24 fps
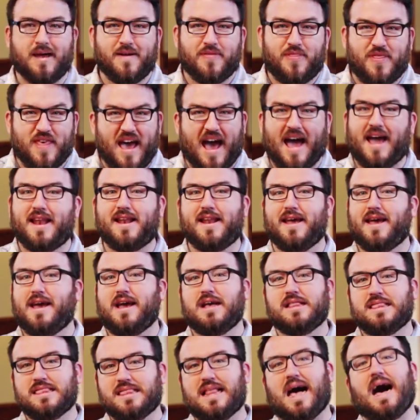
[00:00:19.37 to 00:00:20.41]
That
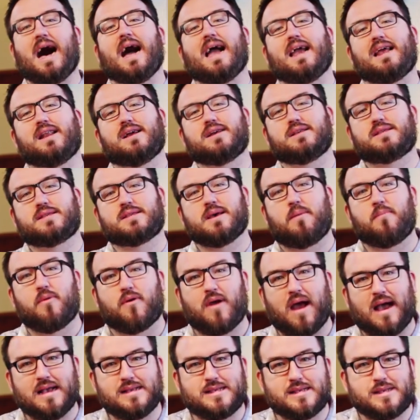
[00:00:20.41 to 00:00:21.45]
line
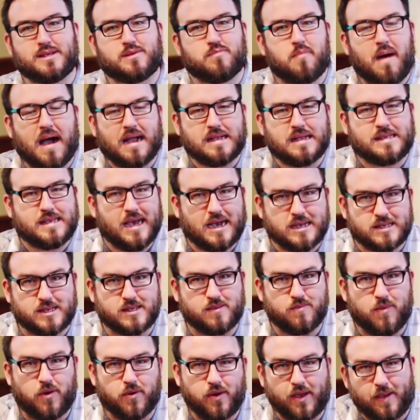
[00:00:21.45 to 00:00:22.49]
summarizes my
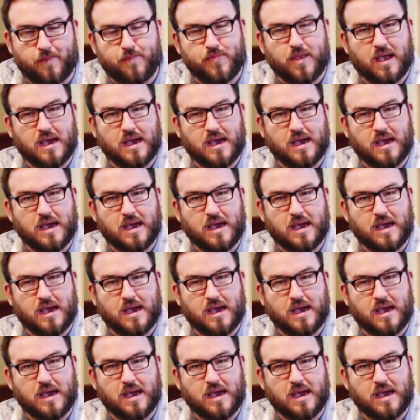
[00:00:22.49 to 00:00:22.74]
testimony.